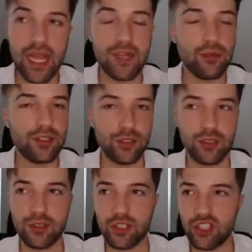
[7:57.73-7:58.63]
edge
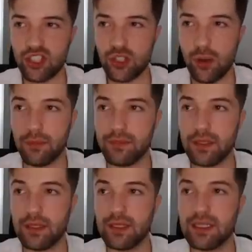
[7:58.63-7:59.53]
rusher solved.
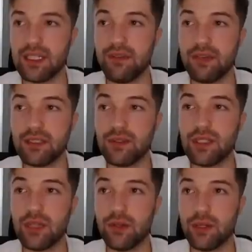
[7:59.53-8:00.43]
Defensive
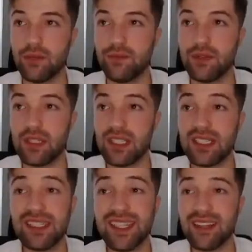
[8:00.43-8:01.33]
interior,
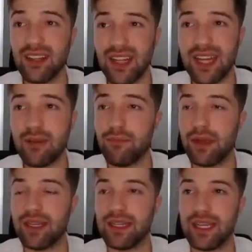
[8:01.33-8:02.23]
still a
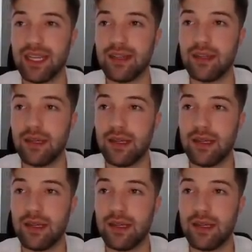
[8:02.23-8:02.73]
big need.